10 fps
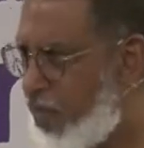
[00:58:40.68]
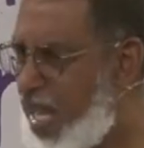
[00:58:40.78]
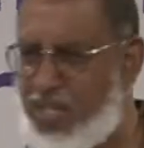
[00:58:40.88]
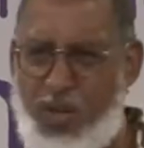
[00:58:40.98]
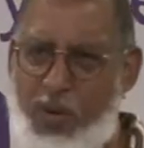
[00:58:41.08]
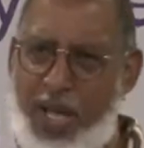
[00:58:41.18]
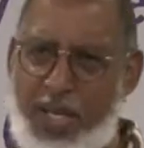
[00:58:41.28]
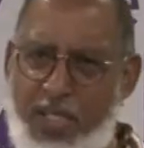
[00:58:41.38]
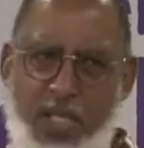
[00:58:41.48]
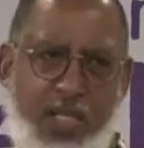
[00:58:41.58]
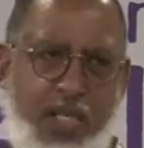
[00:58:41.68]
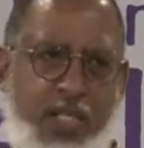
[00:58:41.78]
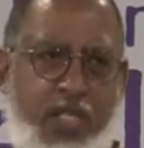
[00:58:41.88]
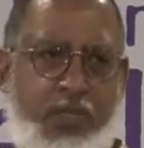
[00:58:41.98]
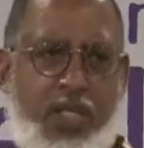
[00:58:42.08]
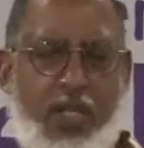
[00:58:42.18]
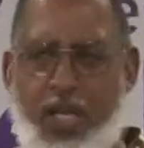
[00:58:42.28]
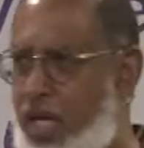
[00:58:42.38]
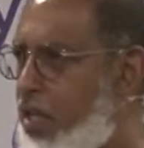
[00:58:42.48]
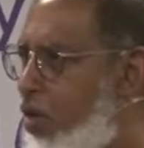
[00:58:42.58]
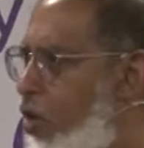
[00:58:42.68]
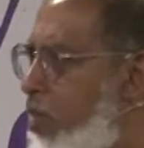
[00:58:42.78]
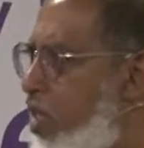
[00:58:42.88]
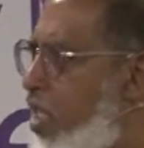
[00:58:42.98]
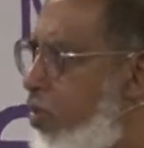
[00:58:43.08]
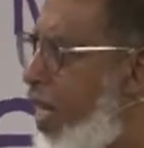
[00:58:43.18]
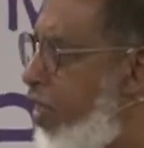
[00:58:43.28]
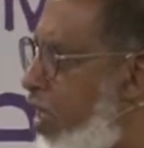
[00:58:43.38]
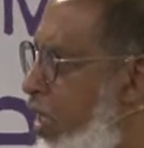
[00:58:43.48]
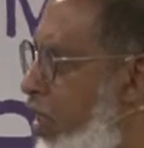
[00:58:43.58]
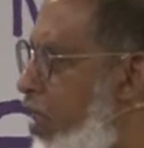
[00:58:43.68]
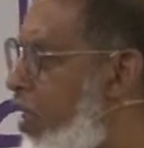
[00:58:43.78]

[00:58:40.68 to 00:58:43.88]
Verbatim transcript: That's a whole lot of sins he just mentioned there, other than homosexuality, didn't he?